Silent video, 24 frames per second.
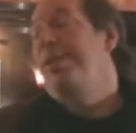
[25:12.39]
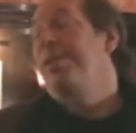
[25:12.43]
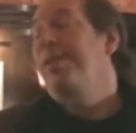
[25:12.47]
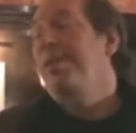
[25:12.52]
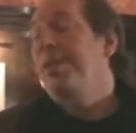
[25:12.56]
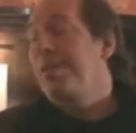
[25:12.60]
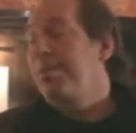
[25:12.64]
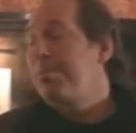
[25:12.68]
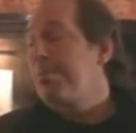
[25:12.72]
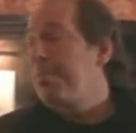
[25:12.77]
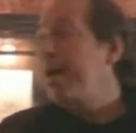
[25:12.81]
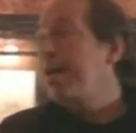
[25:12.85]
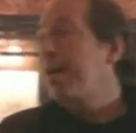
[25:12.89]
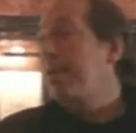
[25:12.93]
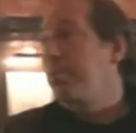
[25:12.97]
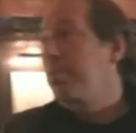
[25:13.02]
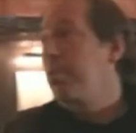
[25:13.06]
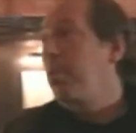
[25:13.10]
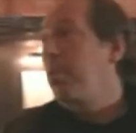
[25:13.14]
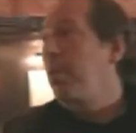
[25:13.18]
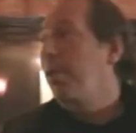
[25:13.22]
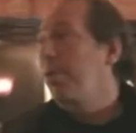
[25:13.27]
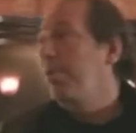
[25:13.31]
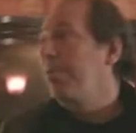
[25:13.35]
The back
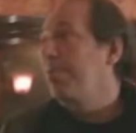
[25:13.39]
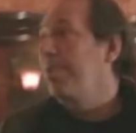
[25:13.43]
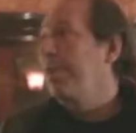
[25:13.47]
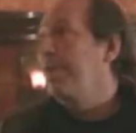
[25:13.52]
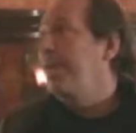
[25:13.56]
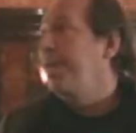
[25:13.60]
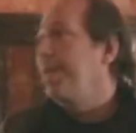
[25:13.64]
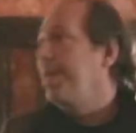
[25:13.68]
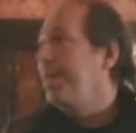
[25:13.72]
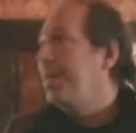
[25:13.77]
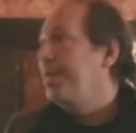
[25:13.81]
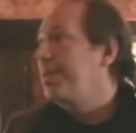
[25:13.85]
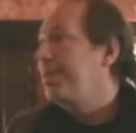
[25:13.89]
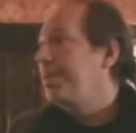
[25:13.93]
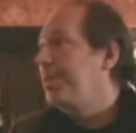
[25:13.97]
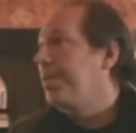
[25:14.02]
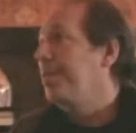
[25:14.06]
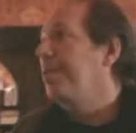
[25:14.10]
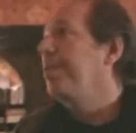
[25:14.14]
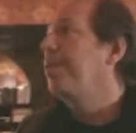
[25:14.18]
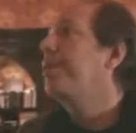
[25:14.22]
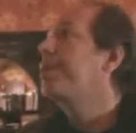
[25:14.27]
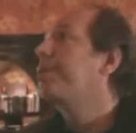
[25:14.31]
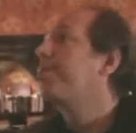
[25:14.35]
wall really is,
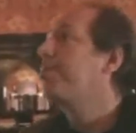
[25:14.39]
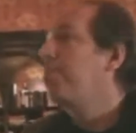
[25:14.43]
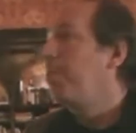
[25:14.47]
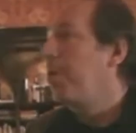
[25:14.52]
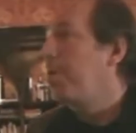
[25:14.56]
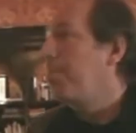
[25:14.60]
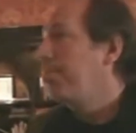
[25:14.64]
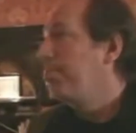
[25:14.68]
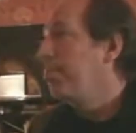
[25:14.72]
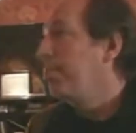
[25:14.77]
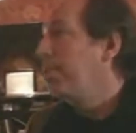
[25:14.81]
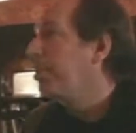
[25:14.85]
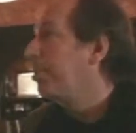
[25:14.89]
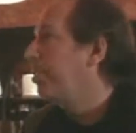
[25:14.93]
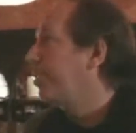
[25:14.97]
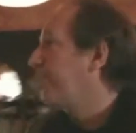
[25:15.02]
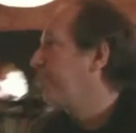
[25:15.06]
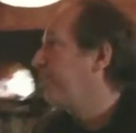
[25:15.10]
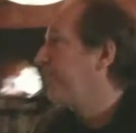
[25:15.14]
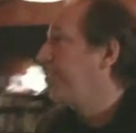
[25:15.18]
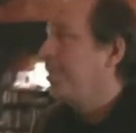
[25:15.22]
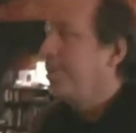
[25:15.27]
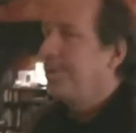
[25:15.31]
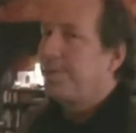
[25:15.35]
it's Bob Moog's
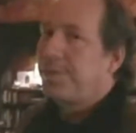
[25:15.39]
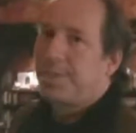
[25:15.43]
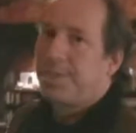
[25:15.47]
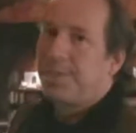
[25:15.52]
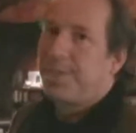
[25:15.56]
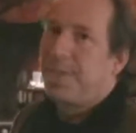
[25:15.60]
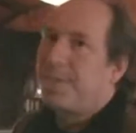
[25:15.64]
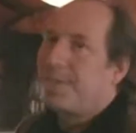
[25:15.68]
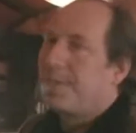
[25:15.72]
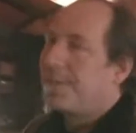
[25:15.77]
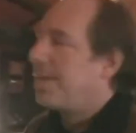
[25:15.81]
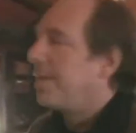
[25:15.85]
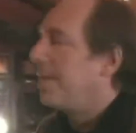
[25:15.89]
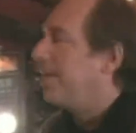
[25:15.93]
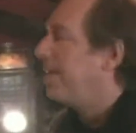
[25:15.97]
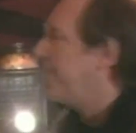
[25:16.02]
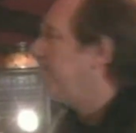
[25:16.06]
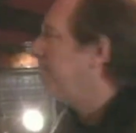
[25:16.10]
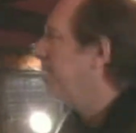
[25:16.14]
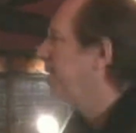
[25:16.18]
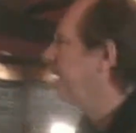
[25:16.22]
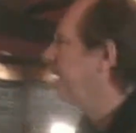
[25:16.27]
first synthesizer,